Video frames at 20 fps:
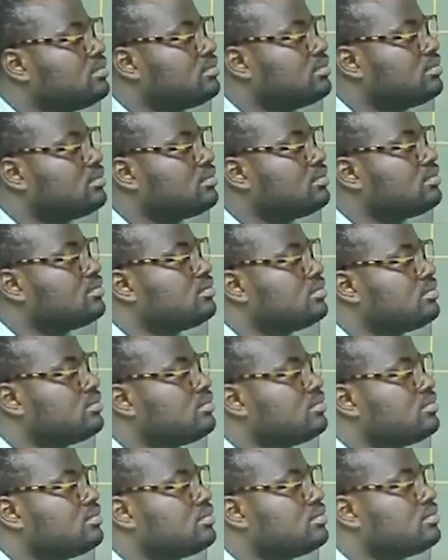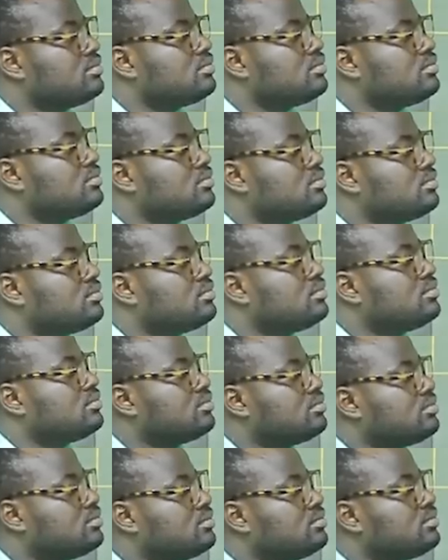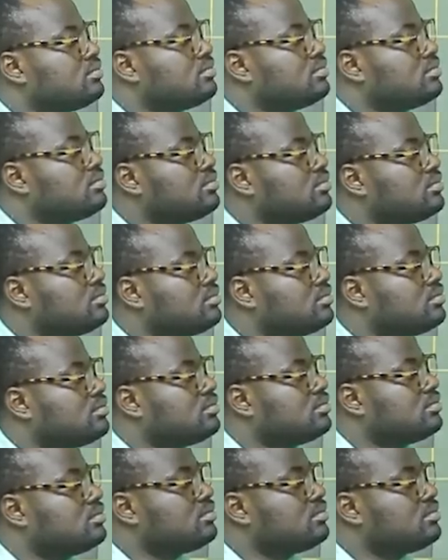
(not speaking)